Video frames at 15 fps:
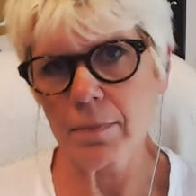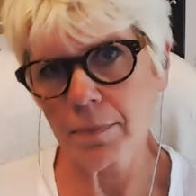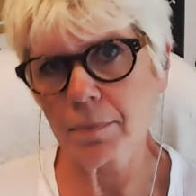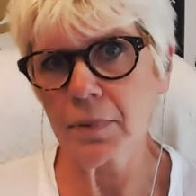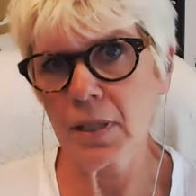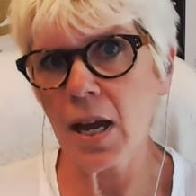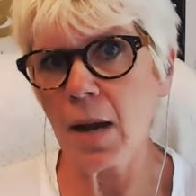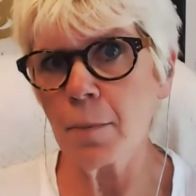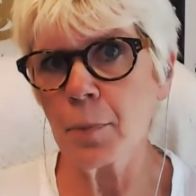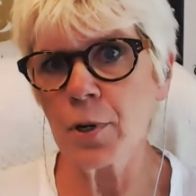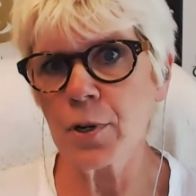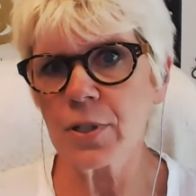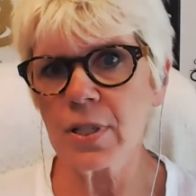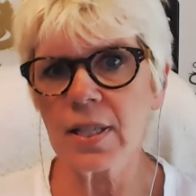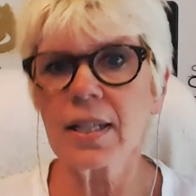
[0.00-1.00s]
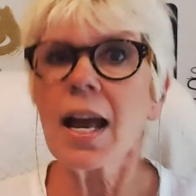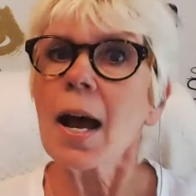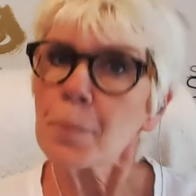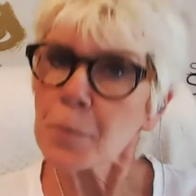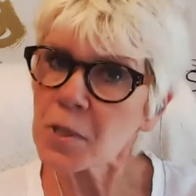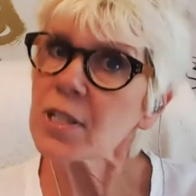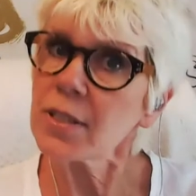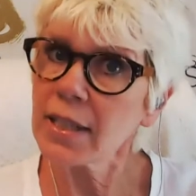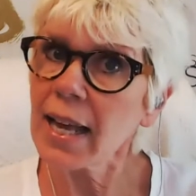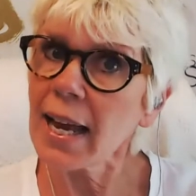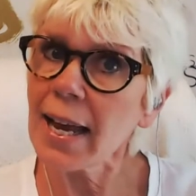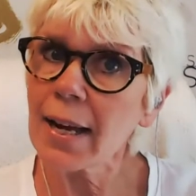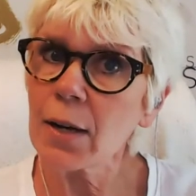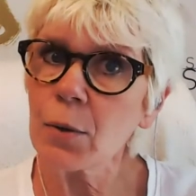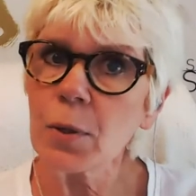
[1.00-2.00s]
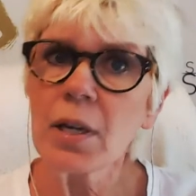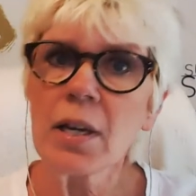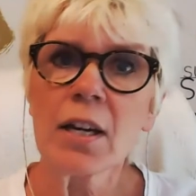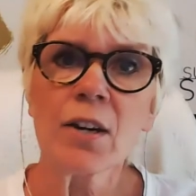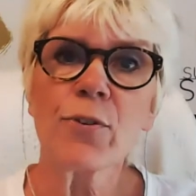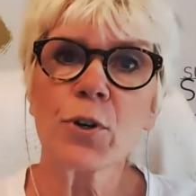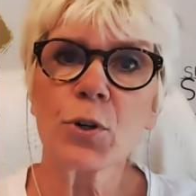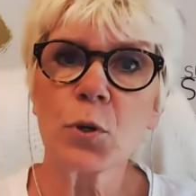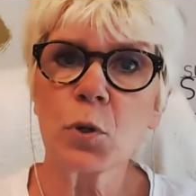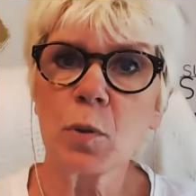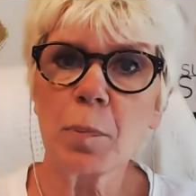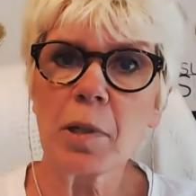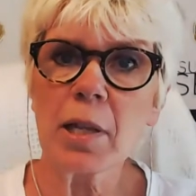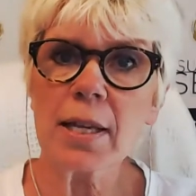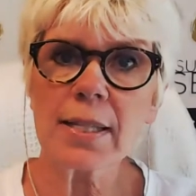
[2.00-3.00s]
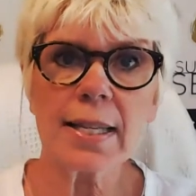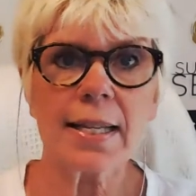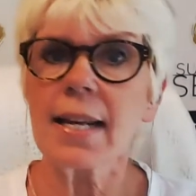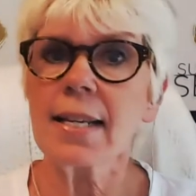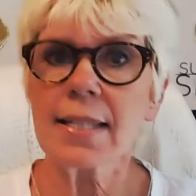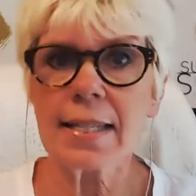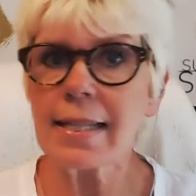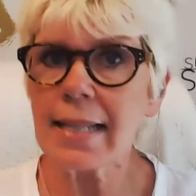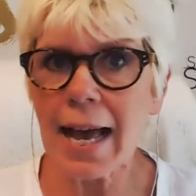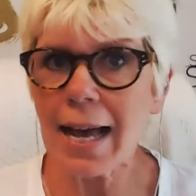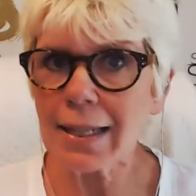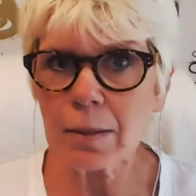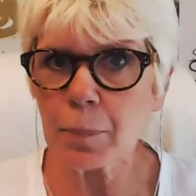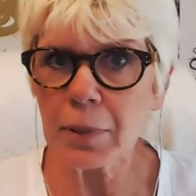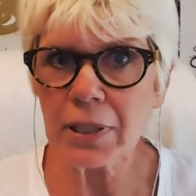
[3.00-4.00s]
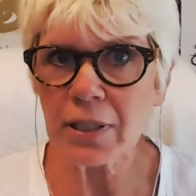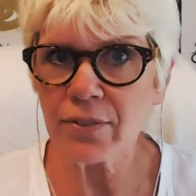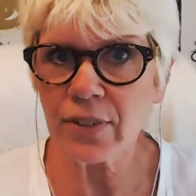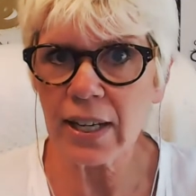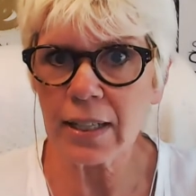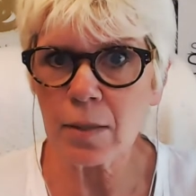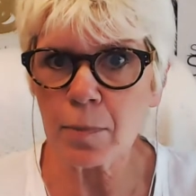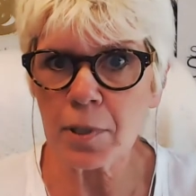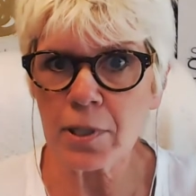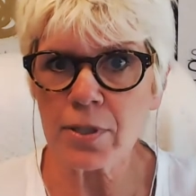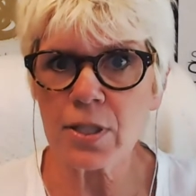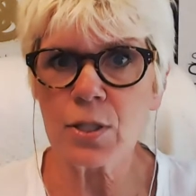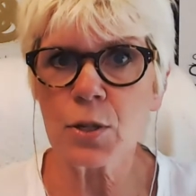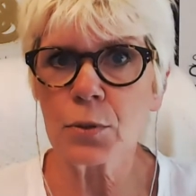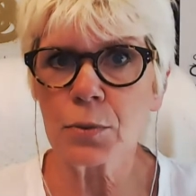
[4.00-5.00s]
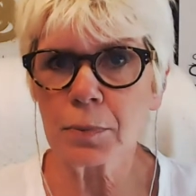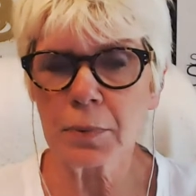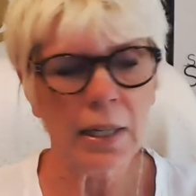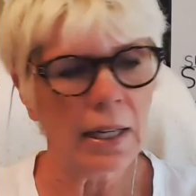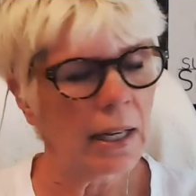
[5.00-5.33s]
numbers, and up to now for Google Plus it has not been available. So